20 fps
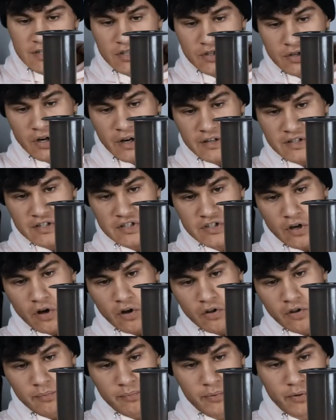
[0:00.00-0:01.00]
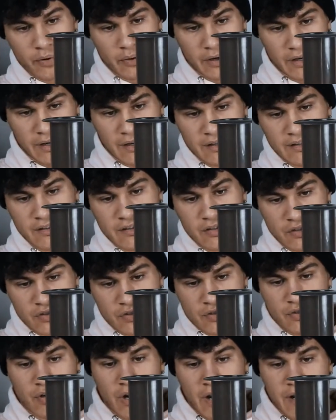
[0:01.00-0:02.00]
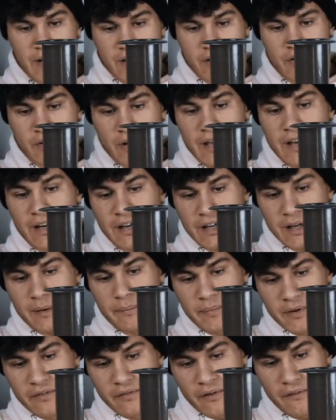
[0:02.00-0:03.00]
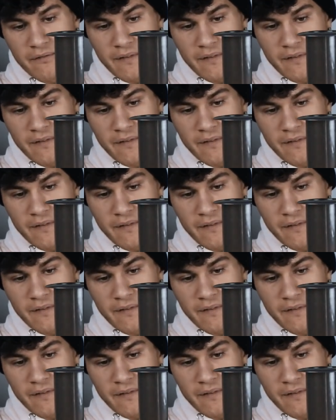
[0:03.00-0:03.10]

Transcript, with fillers: to try to stall the brewing, to try to create like a bit of a